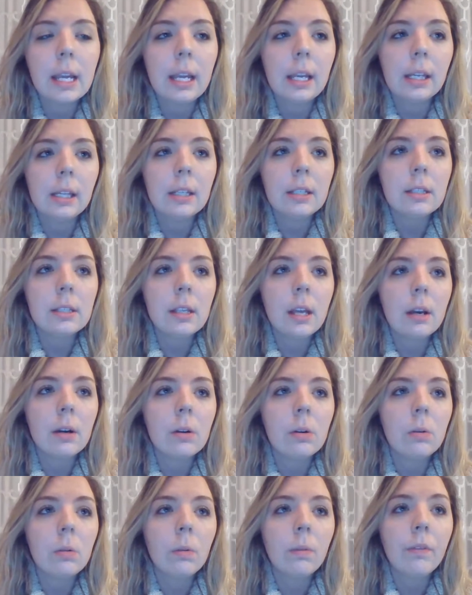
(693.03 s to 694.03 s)
And
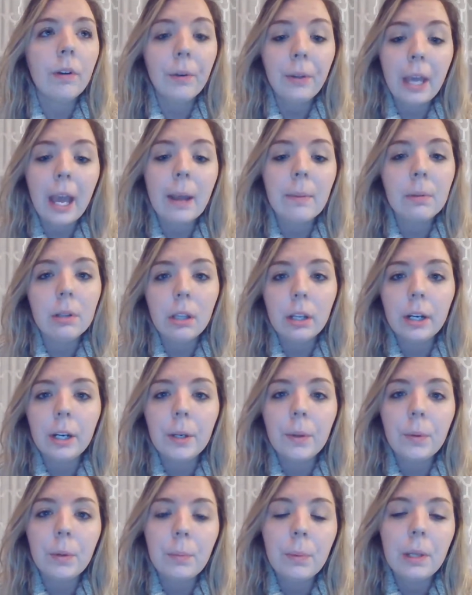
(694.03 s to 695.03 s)
so
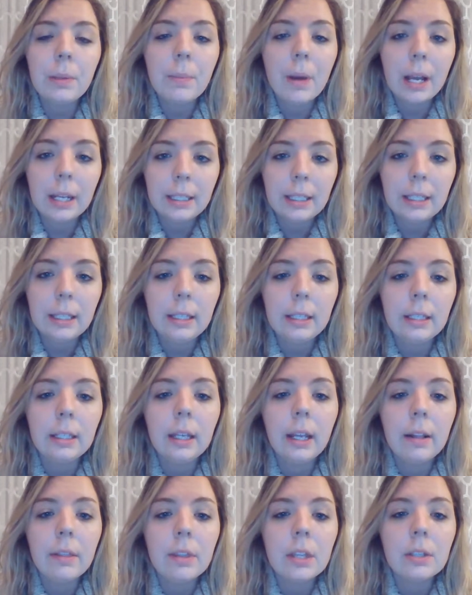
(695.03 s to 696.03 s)
vocabulary would be my key
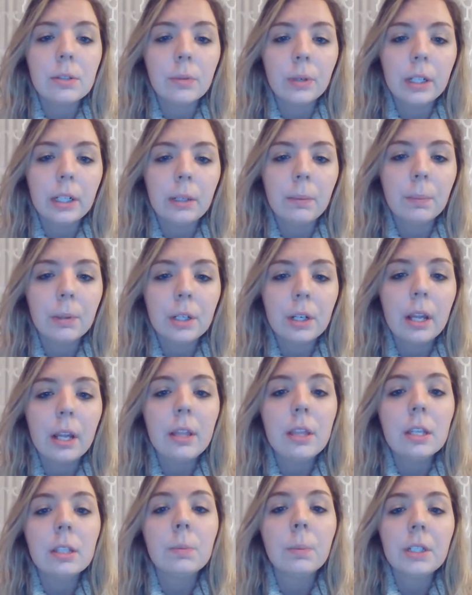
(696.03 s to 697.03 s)
in this
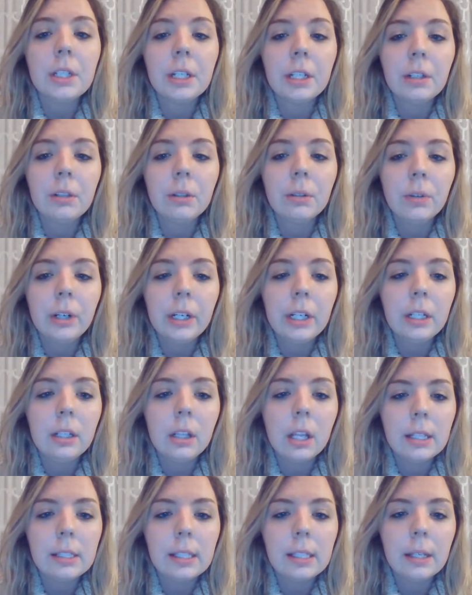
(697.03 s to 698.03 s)
particular reading
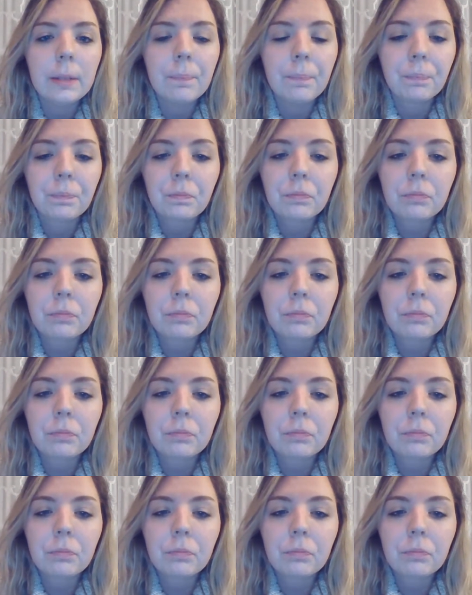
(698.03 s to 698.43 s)
lesson.